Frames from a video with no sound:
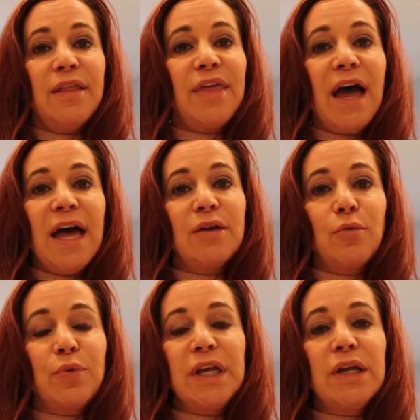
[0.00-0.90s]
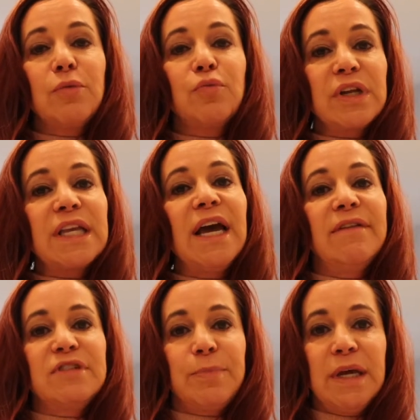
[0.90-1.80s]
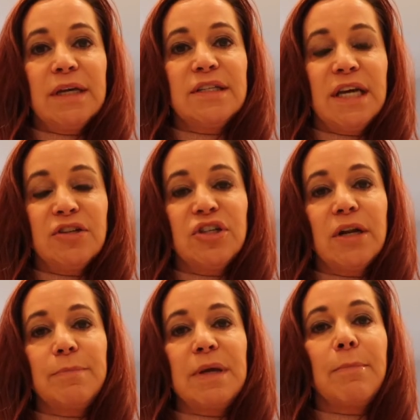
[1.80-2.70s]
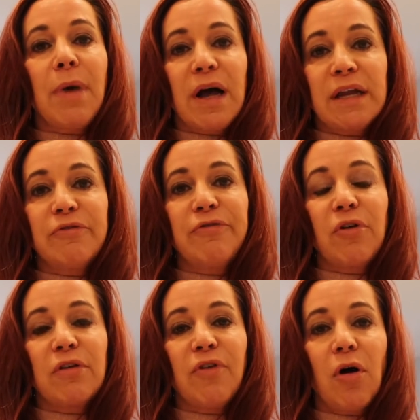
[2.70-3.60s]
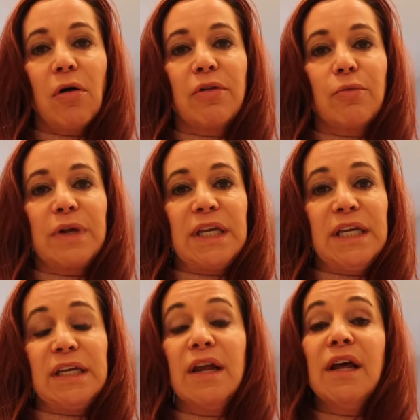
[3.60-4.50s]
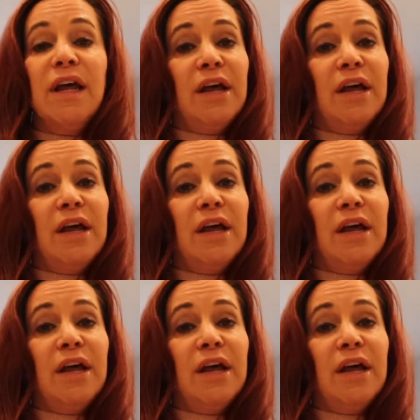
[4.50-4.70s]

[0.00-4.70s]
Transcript: that we really have to pay attention and be mindful of all that we eat.